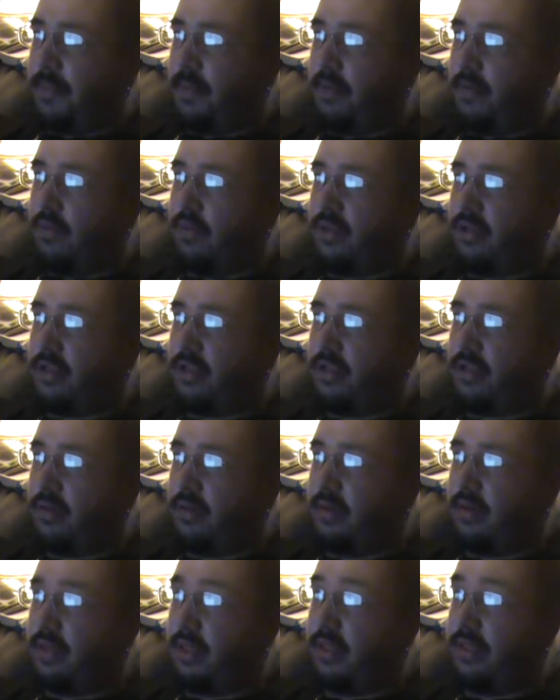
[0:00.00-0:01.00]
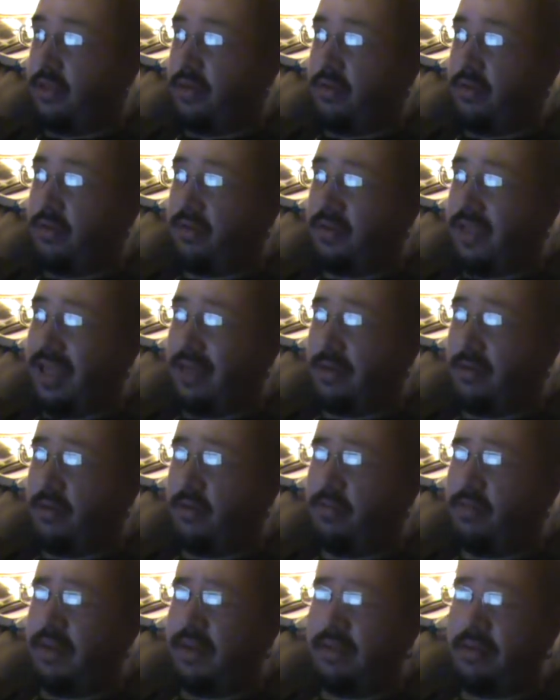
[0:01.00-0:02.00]
which in turn, that
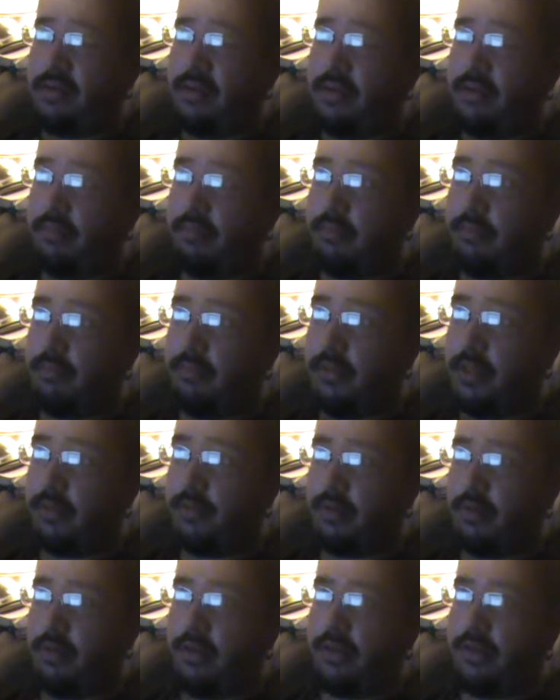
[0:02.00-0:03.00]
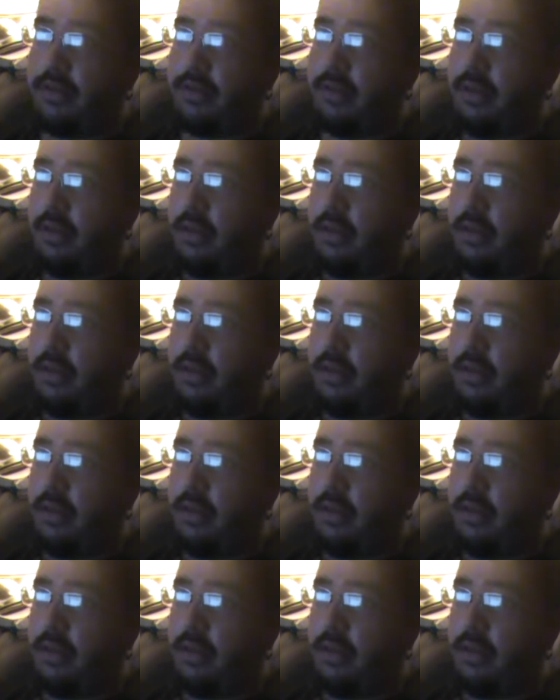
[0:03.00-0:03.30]
alone makes them hypocrites.